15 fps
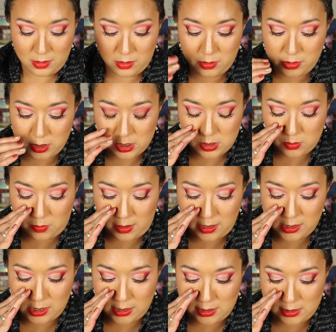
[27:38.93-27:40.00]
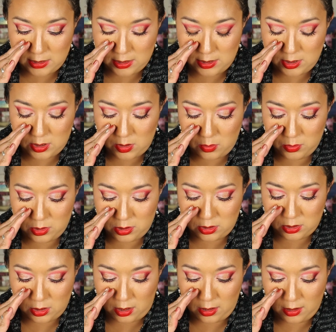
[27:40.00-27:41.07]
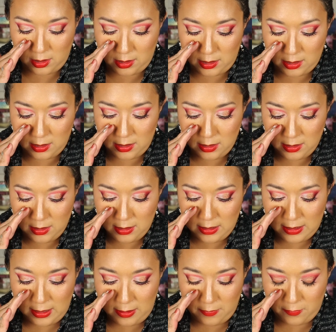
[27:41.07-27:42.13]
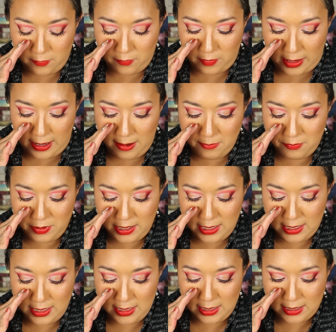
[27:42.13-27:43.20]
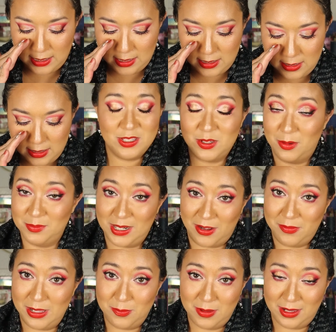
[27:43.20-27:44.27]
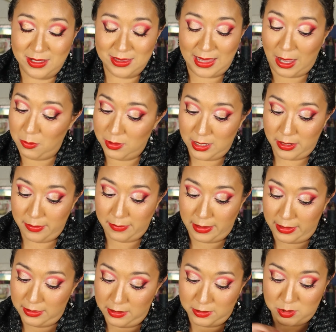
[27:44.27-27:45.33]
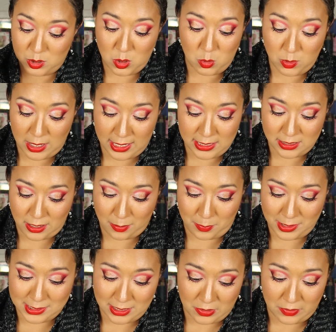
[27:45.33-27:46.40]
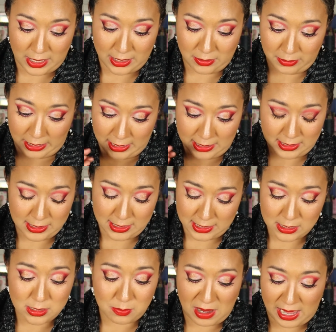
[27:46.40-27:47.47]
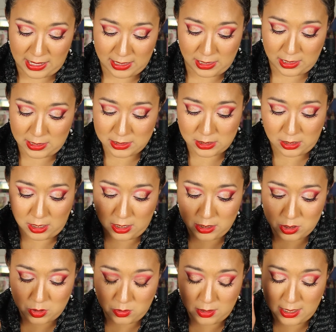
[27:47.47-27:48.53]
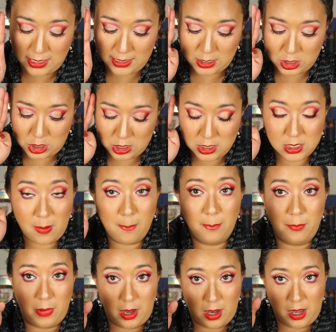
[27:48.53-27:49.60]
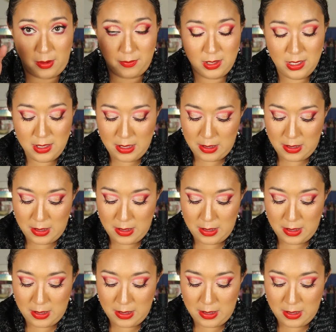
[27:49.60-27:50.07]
Oh, the swatches, it's so dark and vampy. So I'm definitely picking that one up. There's no way I can talk myself out of getting this palette because the color story is just bomb.